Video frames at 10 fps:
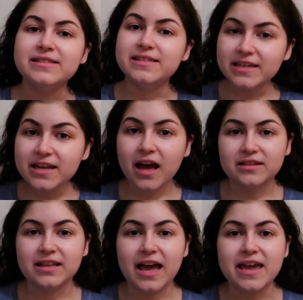did
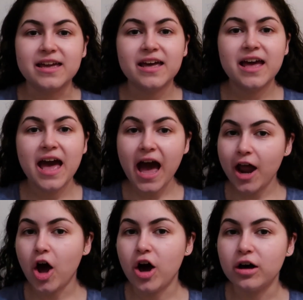not like
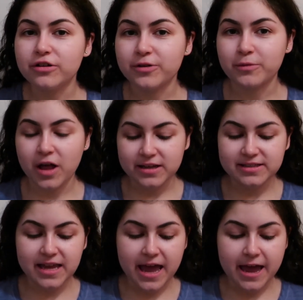at all from
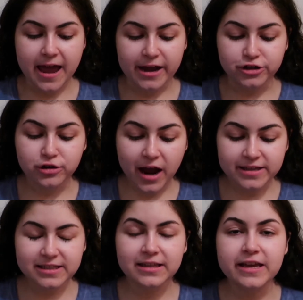Glossier. I
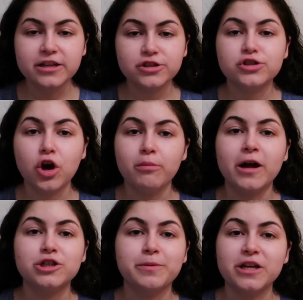tried to like it so
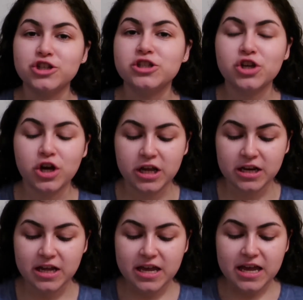much, but I just
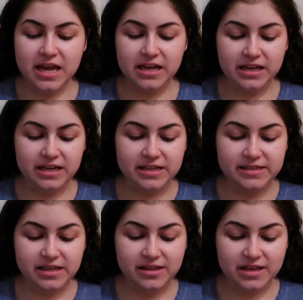couldn't. It
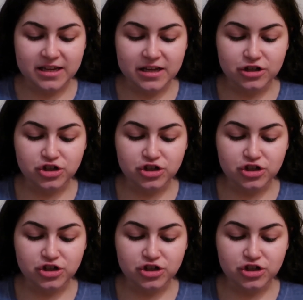is the